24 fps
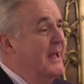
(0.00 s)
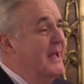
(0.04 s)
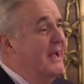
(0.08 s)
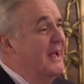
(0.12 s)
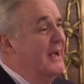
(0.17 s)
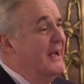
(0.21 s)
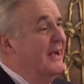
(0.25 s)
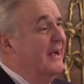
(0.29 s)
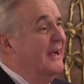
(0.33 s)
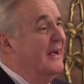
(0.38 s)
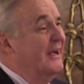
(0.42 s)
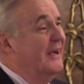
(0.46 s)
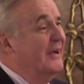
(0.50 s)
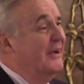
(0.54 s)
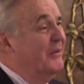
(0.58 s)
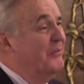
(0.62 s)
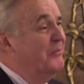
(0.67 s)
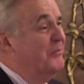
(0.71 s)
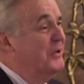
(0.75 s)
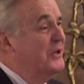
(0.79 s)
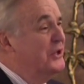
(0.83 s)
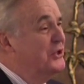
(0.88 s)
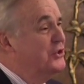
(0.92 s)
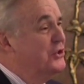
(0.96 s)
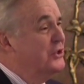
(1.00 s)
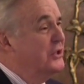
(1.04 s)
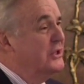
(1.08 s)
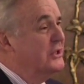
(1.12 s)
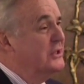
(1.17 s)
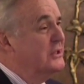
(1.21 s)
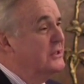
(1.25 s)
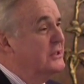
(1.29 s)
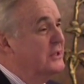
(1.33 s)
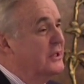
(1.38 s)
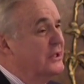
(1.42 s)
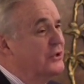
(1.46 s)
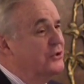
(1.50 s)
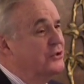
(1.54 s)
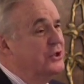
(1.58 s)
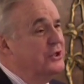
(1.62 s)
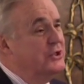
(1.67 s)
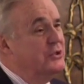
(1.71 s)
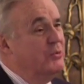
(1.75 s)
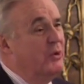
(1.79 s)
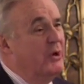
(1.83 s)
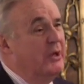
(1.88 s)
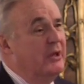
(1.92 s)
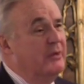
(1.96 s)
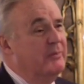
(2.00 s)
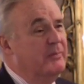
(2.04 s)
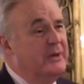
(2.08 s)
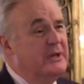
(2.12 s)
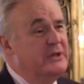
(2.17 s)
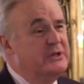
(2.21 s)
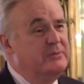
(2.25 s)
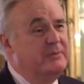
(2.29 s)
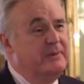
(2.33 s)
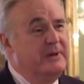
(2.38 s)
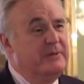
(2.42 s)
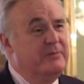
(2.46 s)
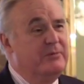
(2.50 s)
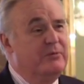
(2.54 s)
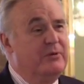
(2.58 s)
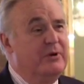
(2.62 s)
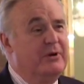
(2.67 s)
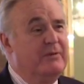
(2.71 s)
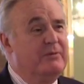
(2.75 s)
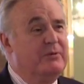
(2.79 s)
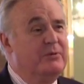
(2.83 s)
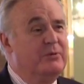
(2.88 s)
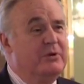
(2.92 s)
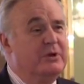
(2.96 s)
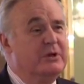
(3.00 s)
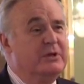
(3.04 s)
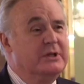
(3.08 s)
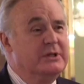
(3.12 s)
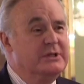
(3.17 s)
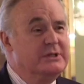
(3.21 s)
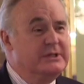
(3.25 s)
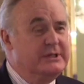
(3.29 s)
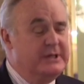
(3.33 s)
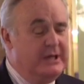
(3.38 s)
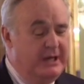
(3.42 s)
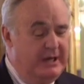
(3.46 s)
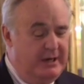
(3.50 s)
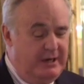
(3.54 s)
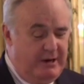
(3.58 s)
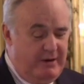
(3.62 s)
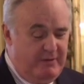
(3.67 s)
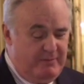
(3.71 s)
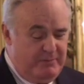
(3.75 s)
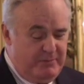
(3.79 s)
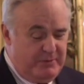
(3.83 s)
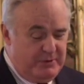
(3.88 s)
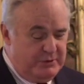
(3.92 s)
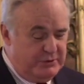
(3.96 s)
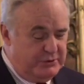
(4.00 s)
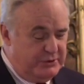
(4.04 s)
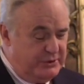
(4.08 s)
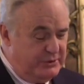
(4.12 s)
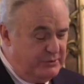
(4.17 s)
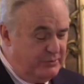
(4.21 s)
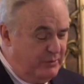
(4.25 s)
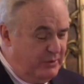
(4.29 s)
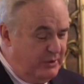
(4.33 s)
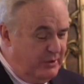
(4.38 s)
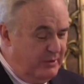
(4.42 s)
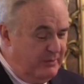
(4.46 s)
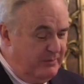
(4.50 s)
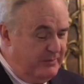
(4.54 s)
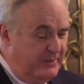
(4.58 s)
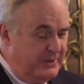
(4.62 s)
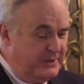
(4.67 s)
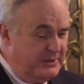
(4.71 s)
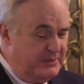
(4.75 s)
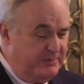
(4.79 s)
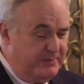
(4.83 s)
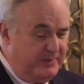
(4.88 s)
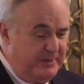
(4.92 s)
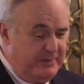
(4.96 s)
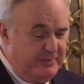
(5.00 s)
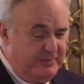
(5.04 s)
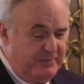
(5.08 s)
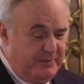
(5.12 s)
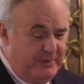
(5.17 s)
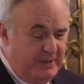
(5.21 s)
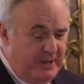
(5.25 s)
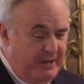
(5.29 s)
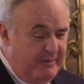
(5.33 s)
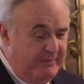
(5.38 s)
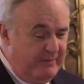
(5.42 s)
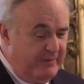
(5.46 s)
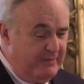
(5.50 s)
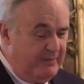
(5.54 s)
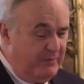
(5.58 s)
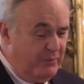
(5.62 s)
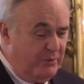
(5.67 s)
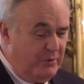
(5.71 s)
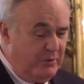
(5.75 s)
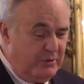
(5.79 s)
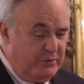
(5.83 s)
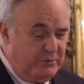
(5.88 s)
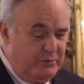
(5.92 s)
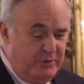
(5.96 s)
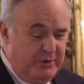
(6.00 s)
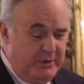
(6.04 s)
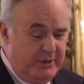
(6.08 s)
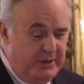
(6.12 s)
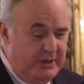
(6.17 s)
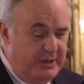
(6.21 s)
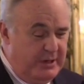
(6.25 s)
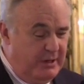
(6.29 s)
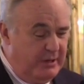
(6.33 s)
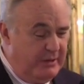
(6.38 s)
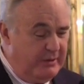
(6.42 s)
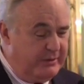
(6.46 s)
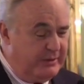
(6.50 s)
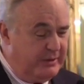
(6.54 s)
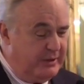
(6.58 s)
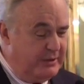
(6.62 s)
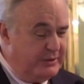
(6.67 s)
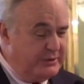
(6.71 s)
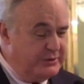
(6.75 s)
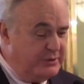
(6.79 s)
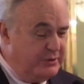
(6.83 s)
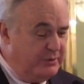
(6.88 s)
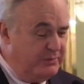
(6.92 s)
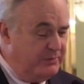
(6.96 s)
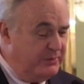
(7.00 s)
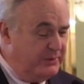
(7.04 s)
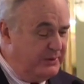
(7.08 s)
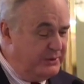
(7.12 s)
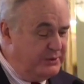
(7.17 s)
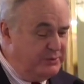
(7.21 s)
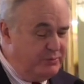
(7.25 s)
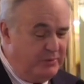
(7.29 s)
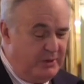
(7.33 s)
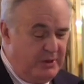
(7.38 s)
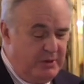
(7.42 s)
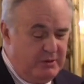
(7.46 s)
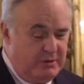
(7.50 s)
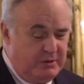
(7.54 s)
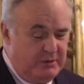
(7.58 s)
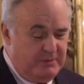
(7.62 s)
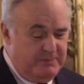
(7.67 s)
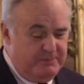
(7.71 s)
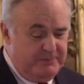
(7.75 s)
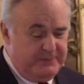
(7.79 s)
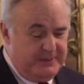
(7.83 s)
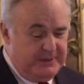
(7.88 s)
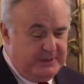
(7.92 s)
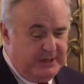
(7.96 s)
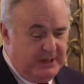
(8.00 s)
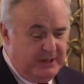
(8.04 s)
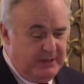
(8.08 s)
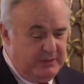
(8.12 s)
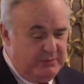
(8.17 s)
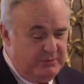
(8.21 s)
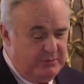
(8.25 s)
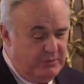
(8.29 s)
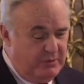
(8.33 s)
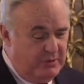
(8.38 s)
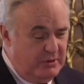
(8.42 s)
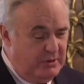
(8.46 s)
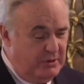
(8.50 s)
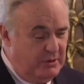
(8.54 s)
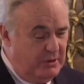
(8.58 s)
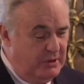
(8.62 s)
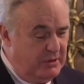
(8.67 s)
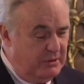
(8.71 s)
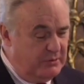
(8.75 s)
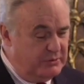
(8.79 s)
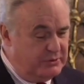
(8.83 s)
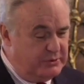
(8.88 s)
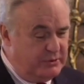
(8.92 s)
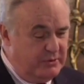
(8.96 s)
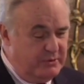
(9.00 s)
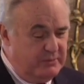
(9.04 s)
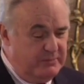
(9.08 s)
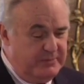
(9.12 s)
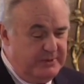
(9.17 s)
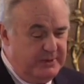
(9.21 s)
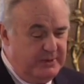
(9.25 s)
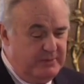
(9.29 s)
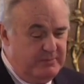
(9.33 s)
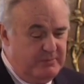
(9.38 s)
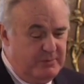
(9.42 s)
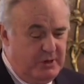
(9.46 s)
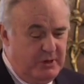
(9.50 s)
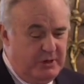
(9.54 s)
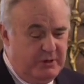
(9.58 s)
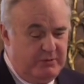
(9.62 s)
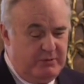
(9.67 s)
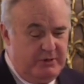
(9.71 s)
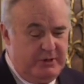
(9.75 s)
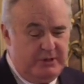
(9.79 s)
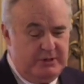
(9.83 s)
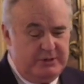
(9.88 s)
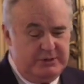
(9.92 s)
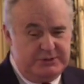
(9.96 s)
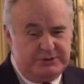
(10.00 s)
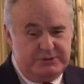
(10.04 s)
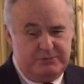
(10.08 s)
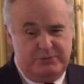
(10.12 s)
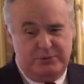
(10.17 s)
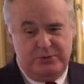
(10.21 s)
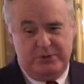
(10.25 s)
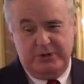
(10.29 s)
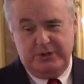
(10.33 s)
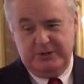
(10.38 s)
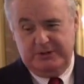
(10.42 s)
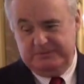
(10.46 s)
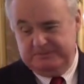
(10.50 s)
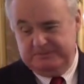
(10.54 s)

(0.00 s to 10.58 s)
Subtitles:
But she's one of the best people who ever worked in state government, and she's one of the best people I've ever worked with in healthcare. So please welcome Kate Nordahl, who's going to be the moderator this morning.